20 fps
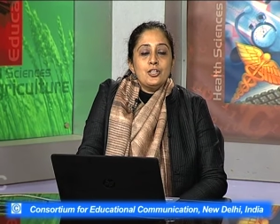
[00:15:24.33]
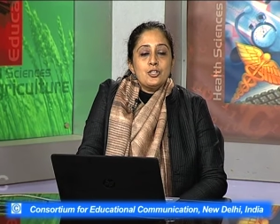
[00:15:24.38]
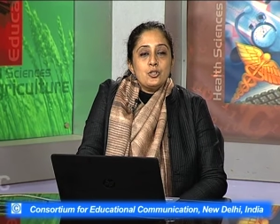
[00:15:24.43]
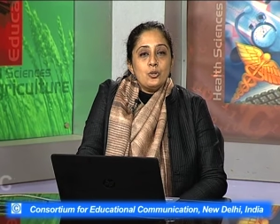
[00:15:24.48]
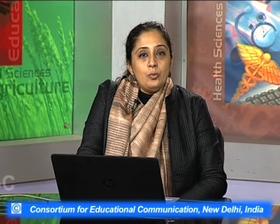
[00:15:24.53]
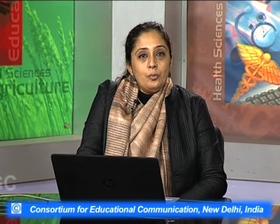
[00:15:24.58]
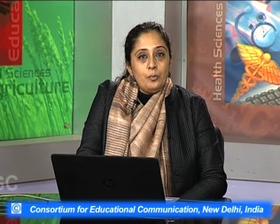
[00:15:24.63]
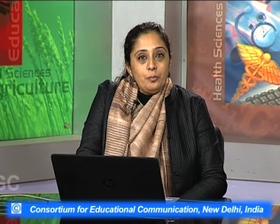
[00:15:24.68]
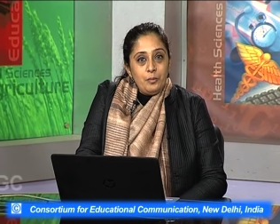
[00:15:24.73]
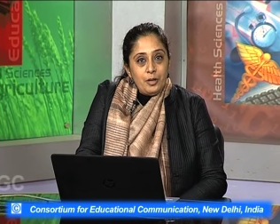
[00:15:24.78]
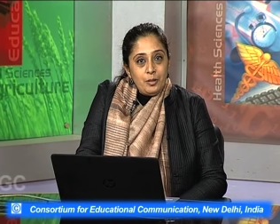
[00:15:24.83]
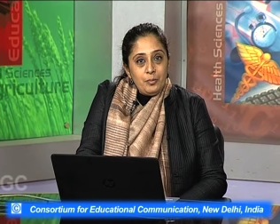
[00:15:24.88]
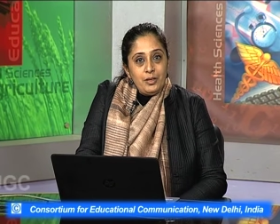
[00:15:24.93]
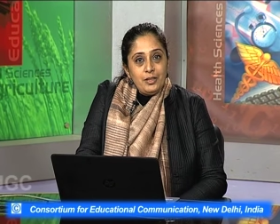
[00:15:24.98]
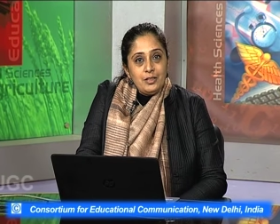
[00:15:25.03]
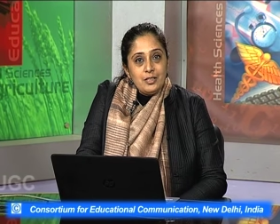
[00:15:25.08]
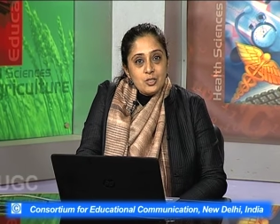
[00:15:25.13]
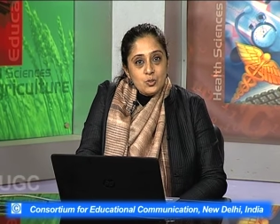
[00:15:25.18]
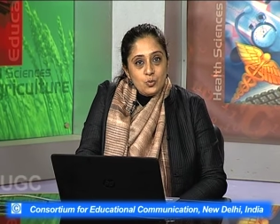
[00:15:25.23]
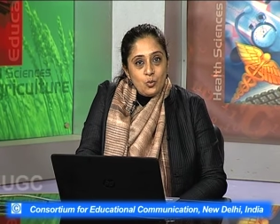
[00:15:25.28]
So
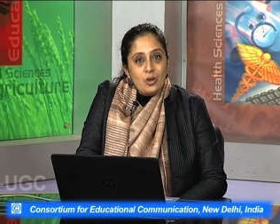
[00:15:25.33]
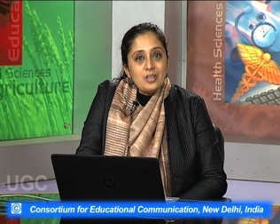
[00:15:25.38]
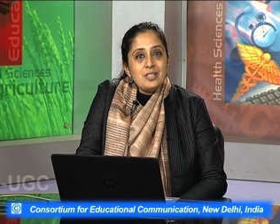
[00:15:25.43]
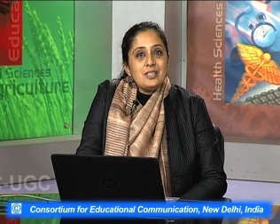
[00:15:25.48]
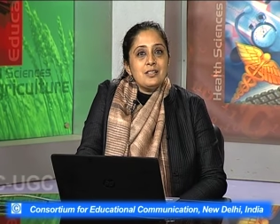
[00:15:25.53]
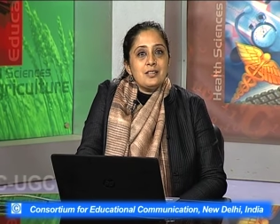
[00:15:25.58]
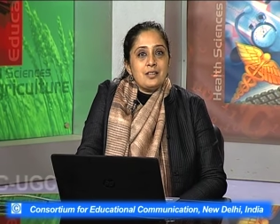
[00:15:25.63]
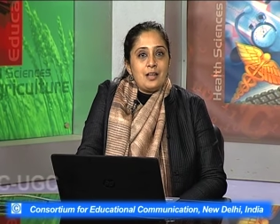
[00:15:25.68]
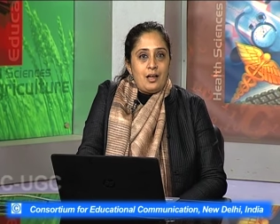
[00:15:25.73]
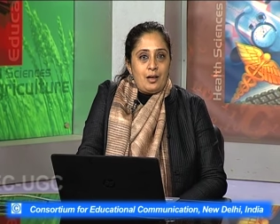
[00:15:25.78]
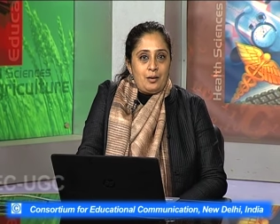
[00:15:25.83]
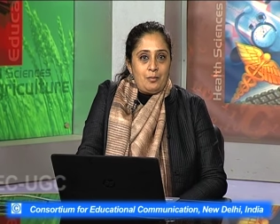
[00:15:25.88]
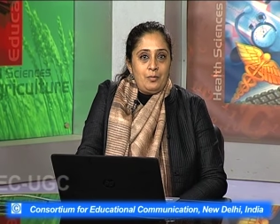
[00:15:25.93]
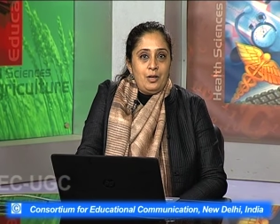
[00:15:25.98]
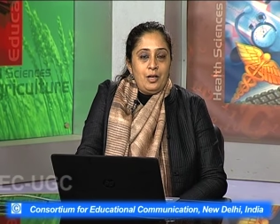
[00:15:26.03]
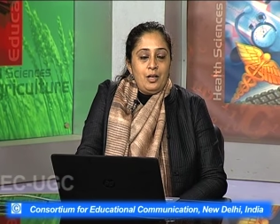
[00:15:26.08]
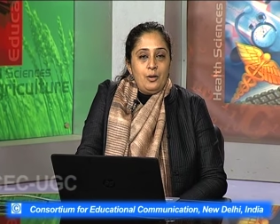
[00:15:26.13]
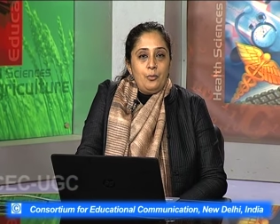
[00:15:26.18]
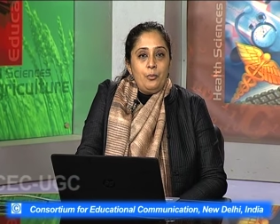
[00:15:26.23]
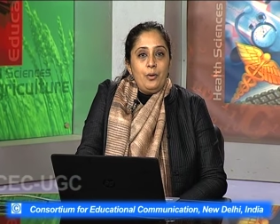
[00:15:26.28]
maybe this was the
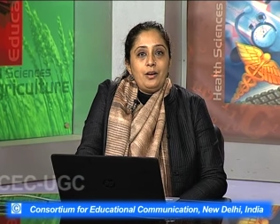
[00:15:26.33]
time